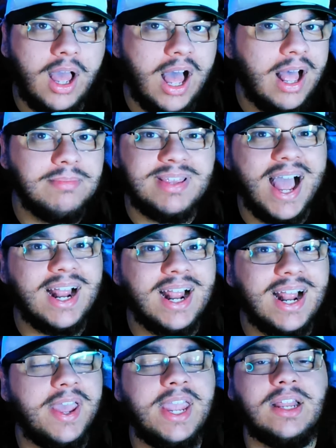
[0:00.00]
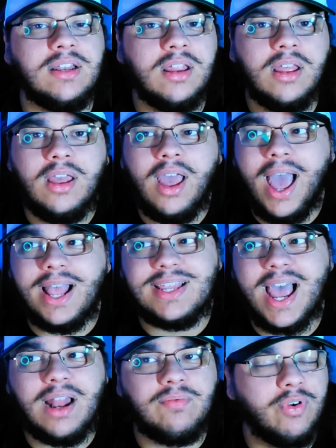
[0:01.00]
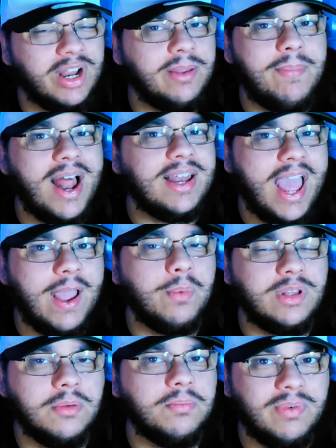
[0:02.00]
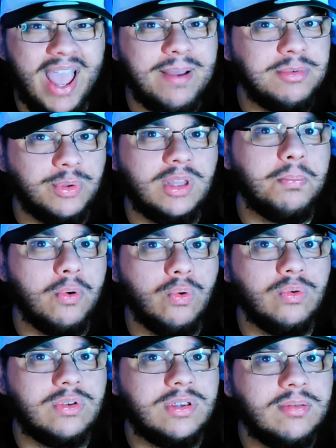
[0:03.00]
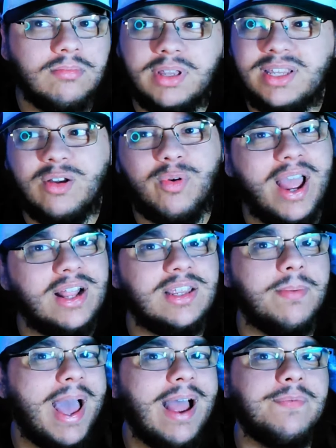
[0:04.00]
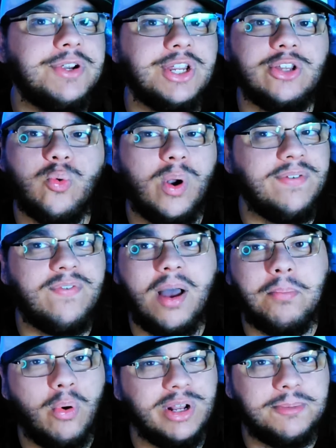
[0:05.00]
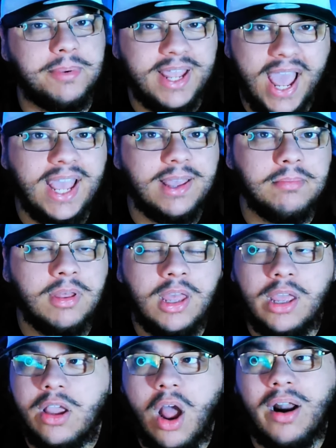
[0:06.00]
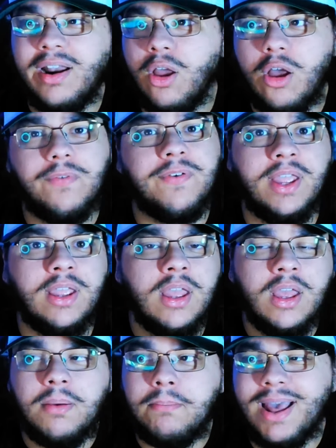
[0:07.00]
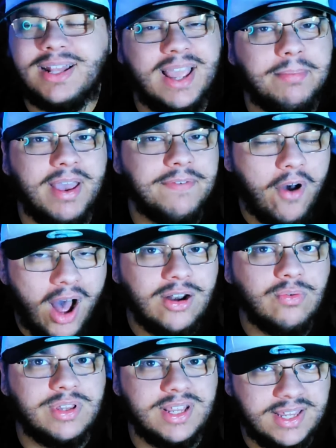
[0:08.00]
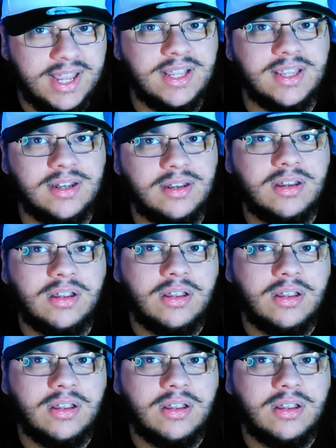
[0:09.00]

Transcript: Um, Zach LaVine has had really bad game with the games with the Bulls. He still ends up averaging 25 points per game. Kyrie Irving made the NBA Finals this season.